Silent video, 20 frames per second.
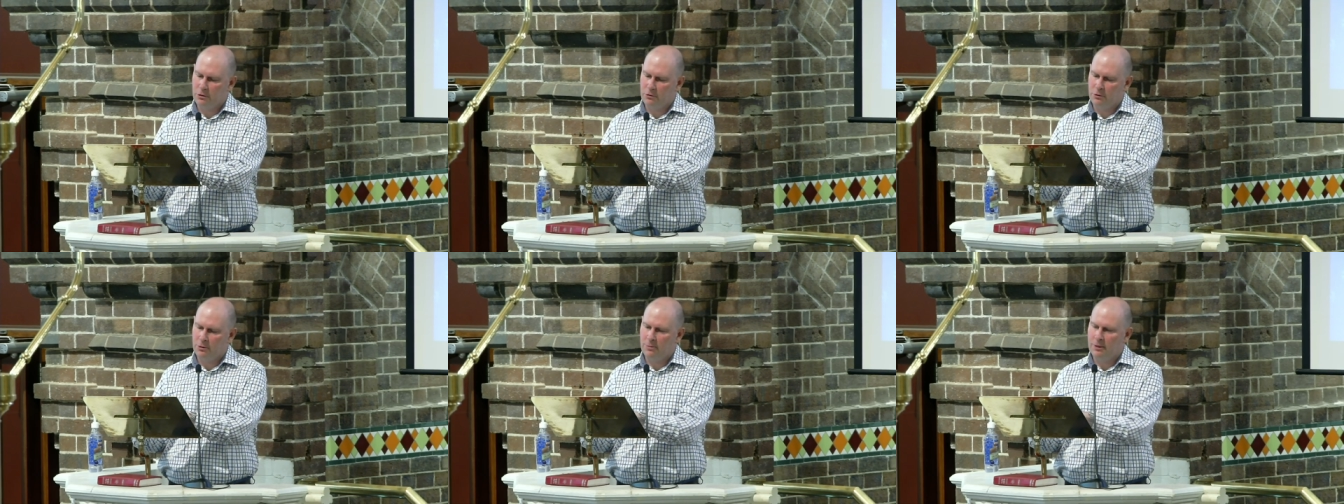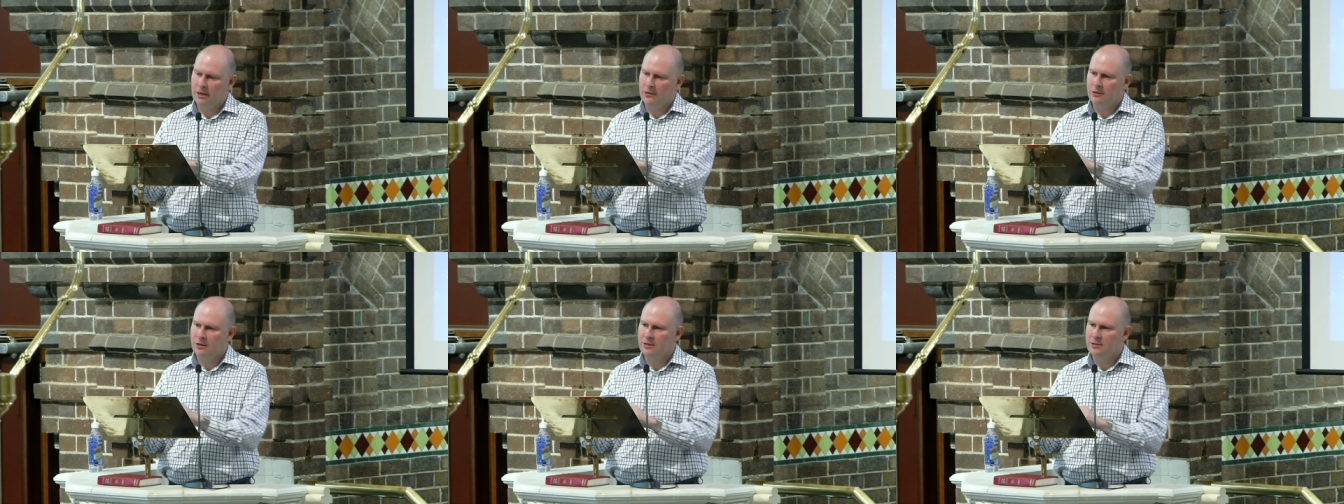
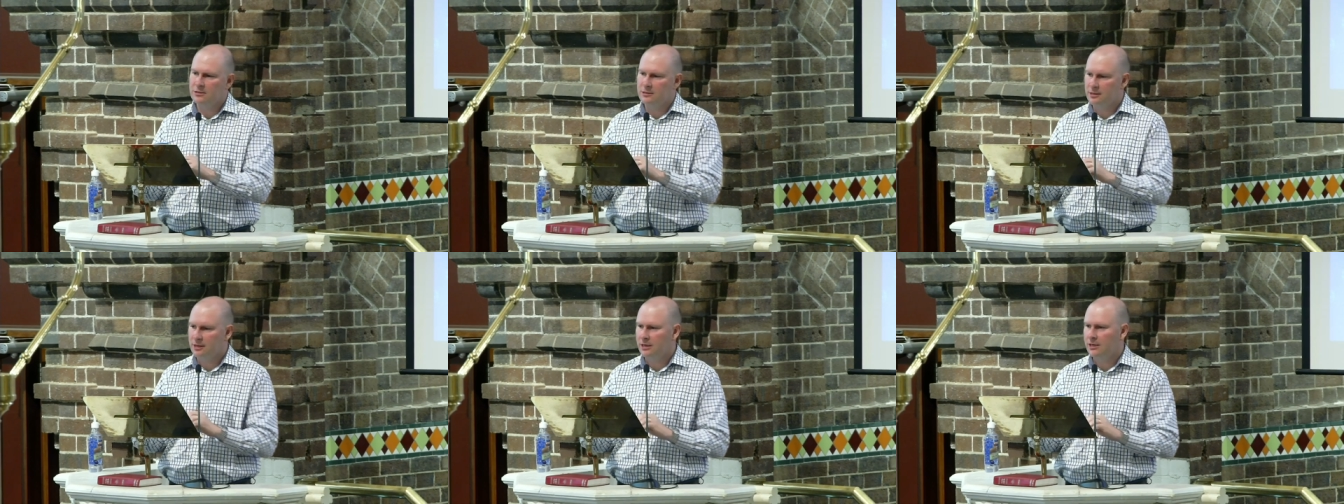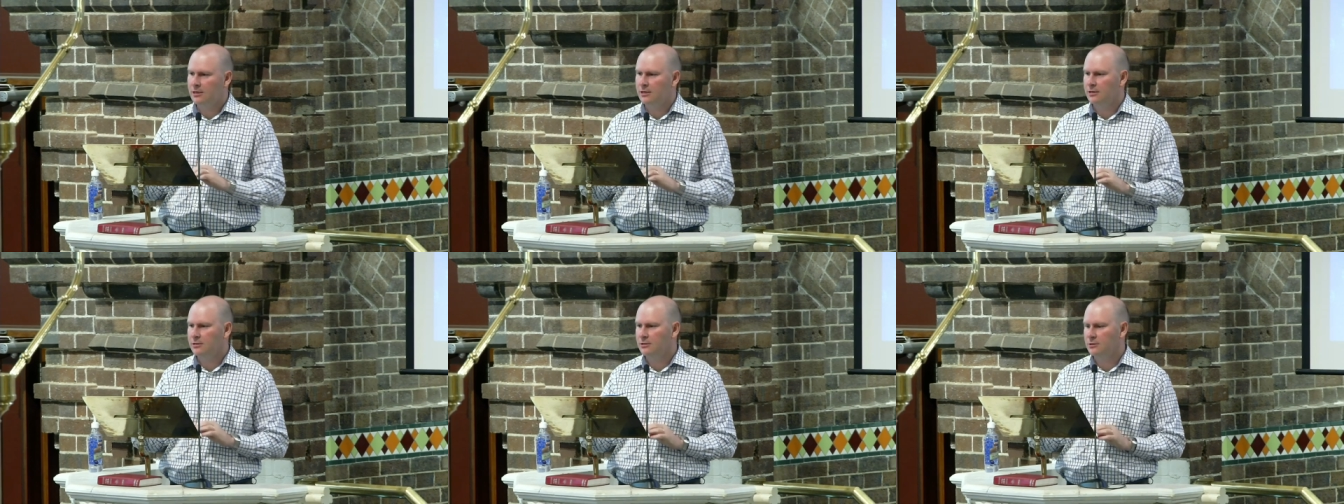about these
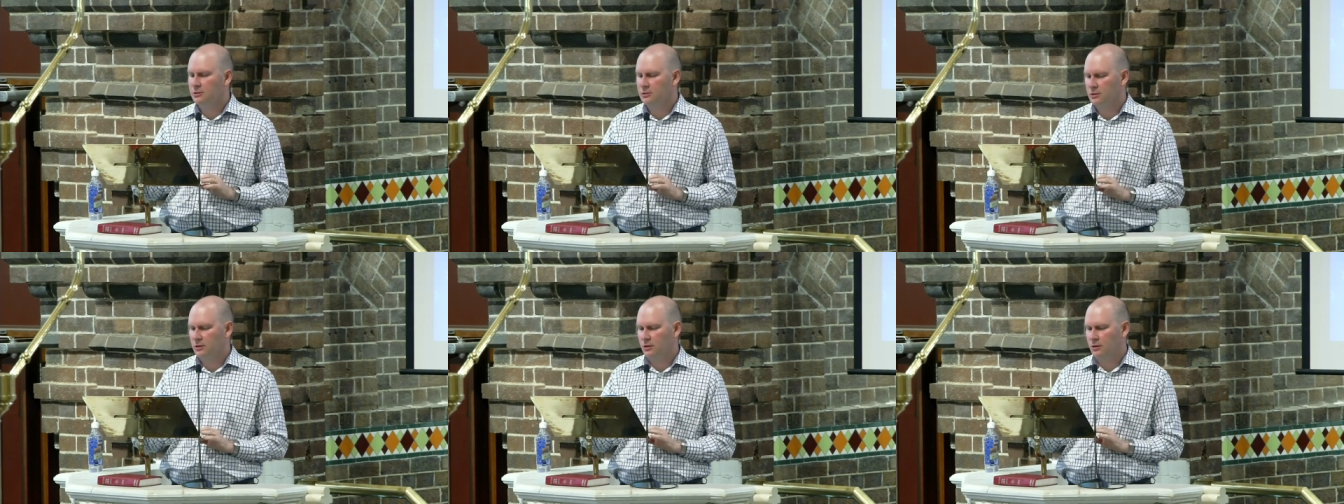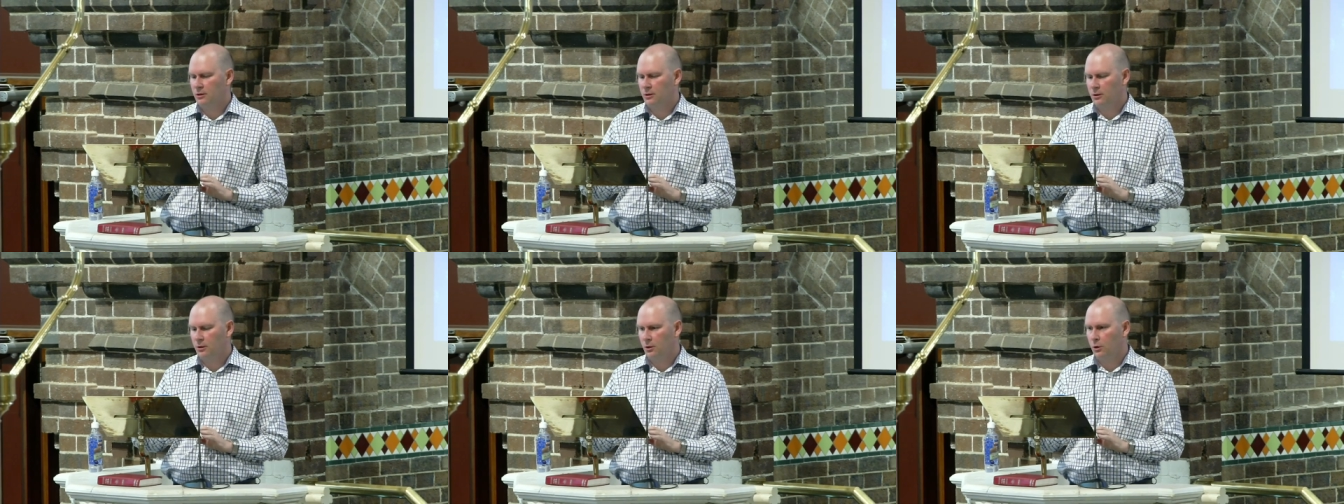things
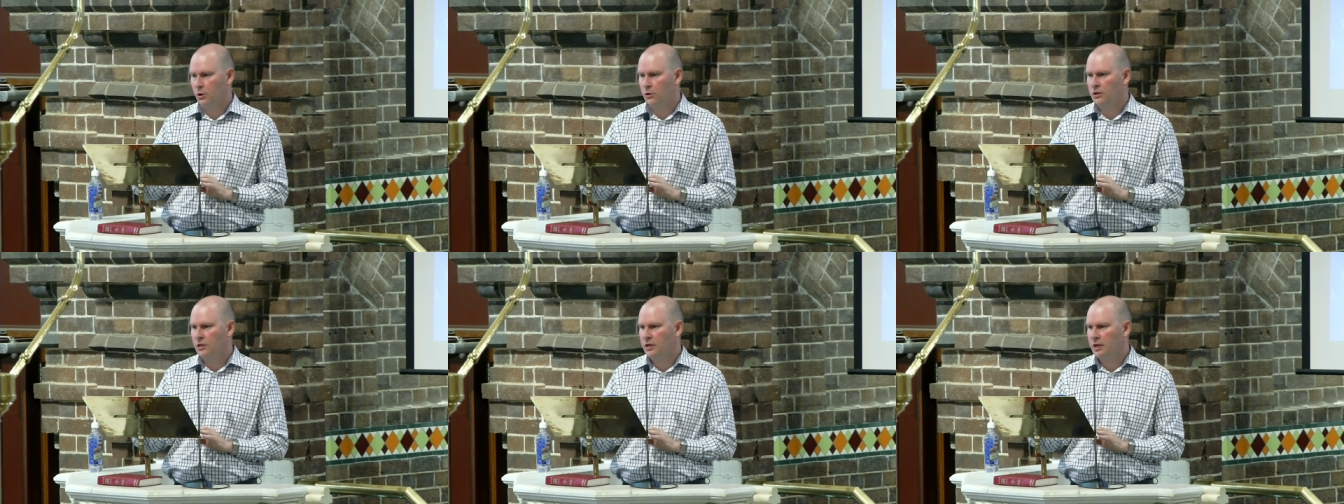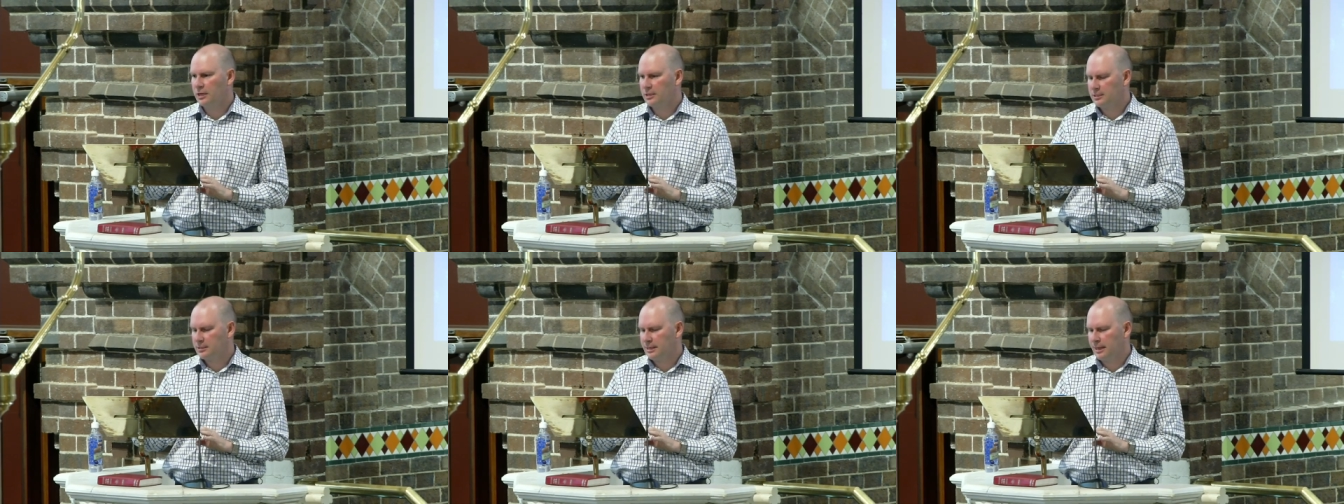on the
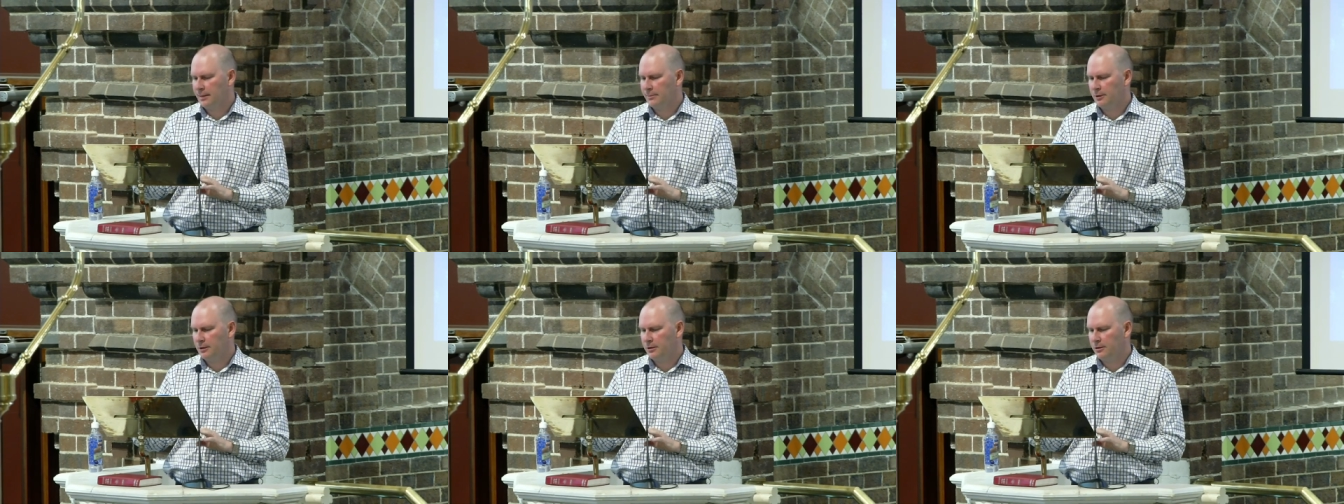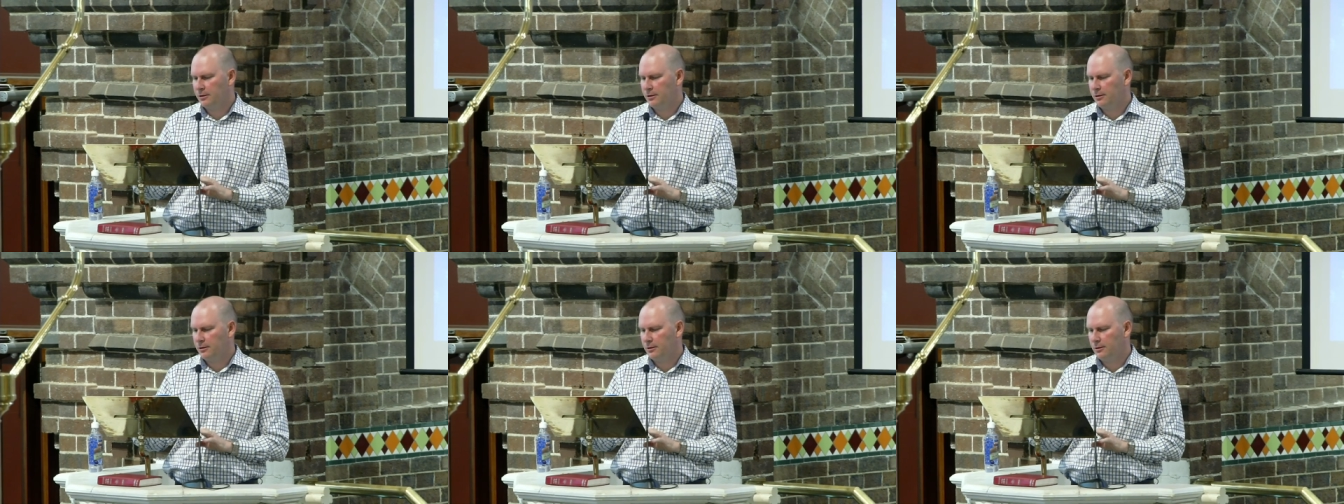next Sabbath.